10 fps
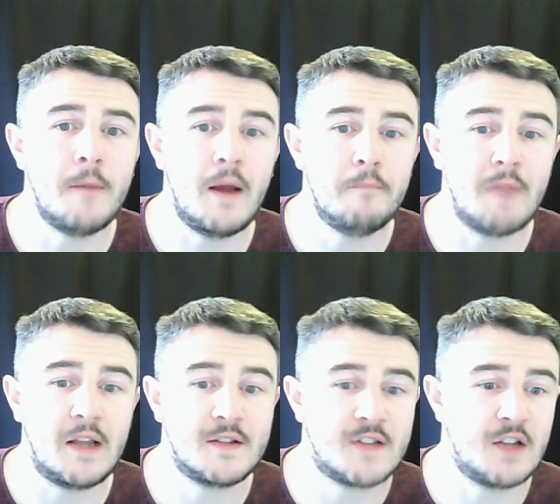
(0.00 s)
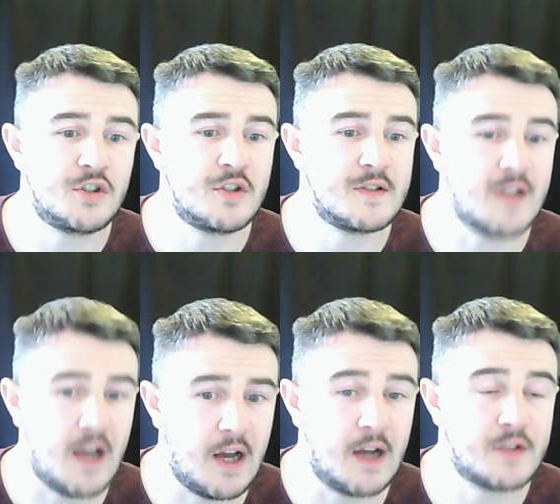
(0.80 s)
my intentions
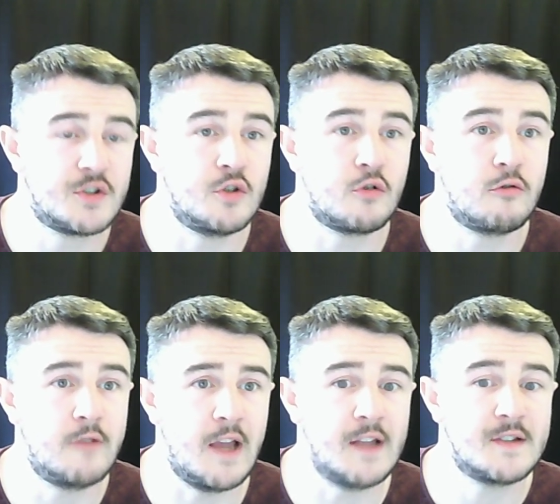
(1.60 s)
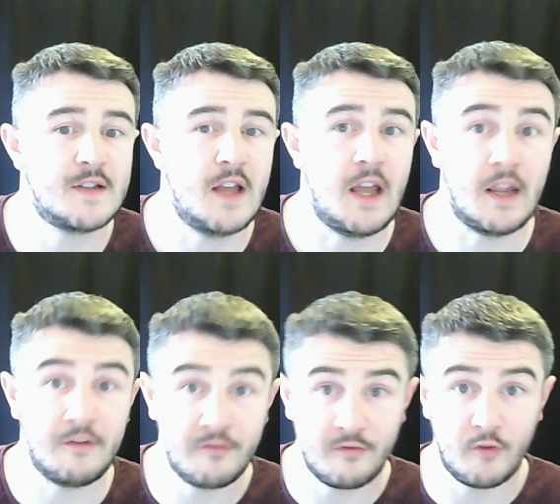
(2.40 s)
are to create a
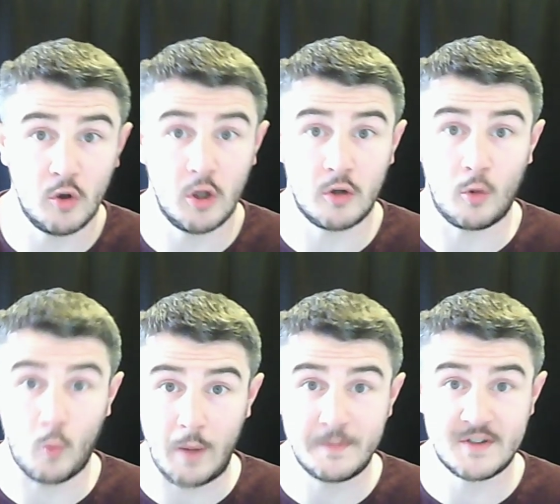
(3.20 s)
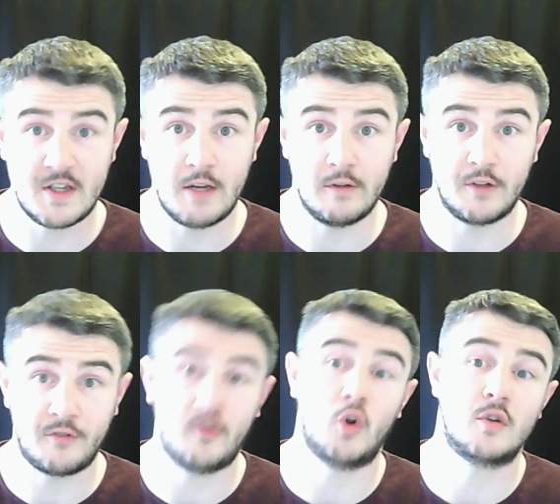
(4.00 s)
full on web series
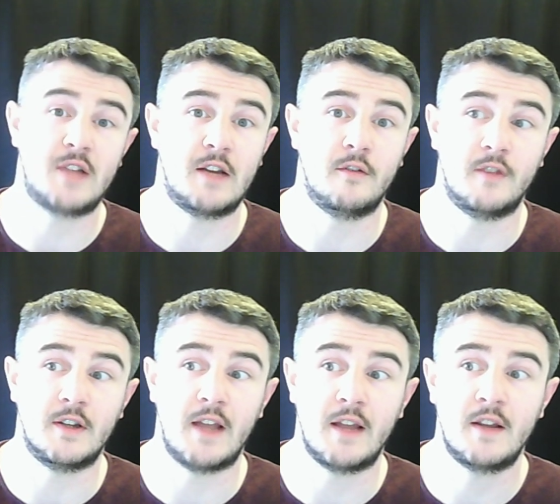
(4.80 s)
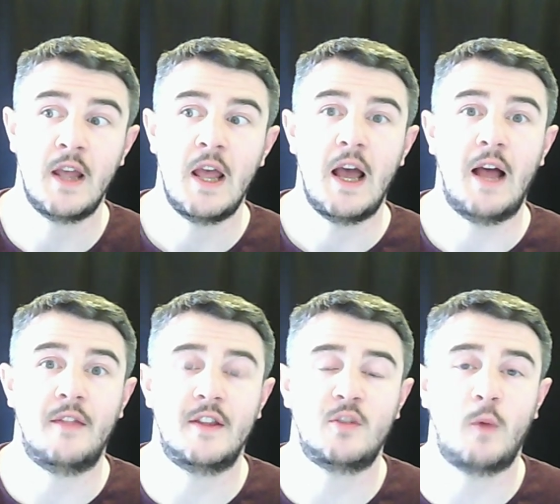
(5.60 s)
for Dan of the Dead, and
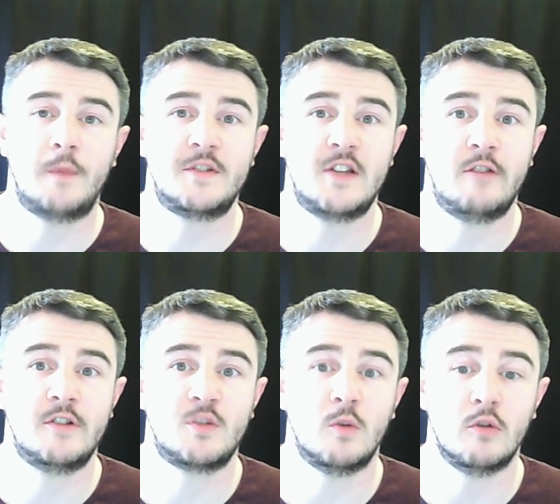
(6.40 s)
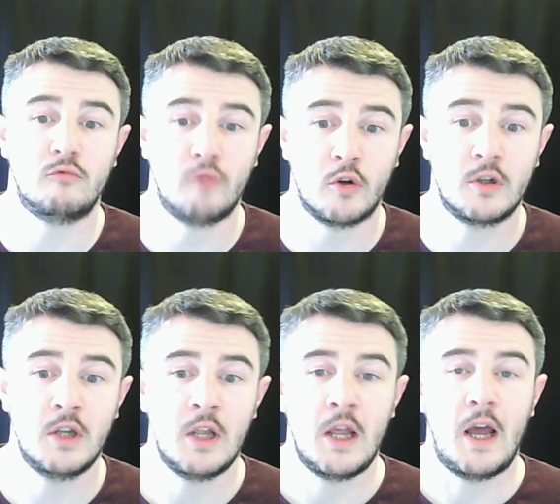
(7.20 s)
this web series will run
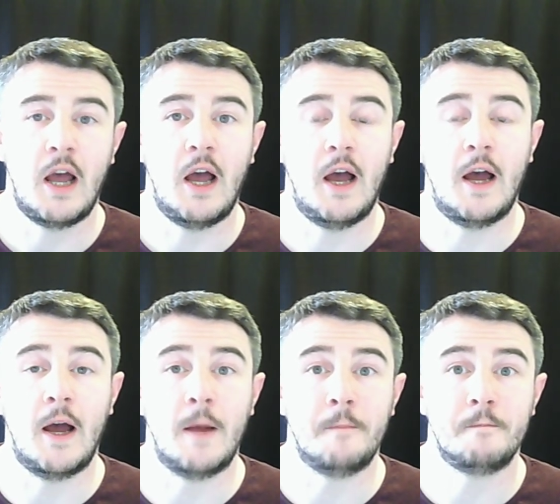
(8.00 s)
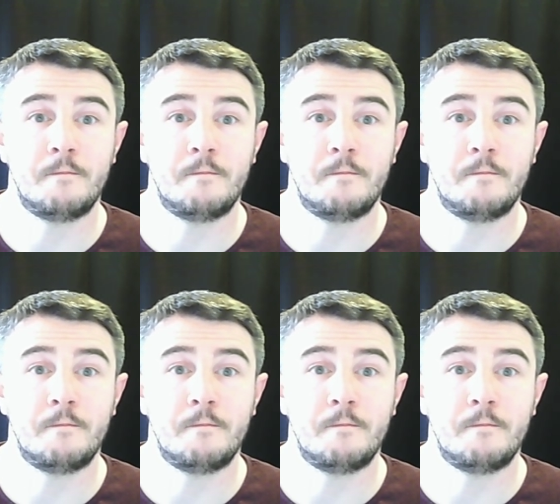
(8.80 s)
um,